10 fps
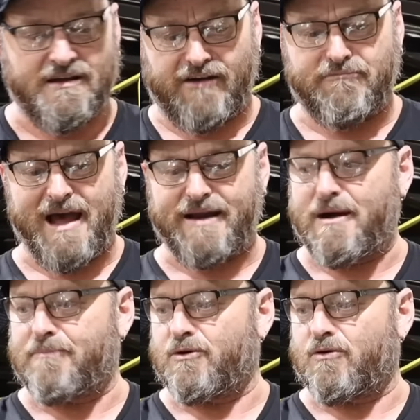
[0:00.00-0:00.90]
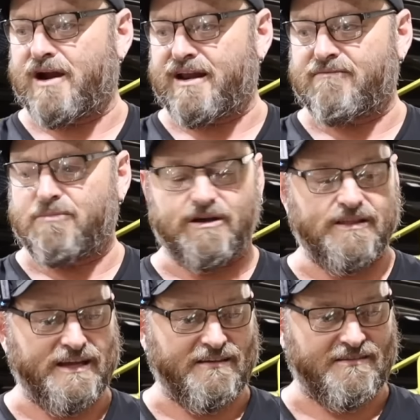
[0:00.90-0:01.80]
I've made them up already by
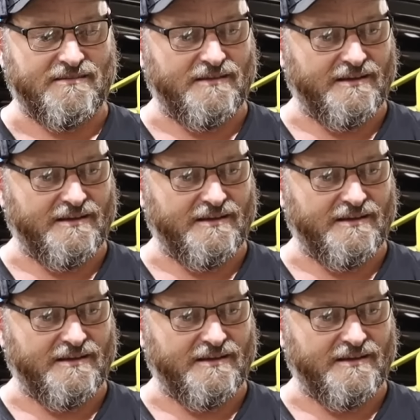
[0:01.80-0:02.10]
length.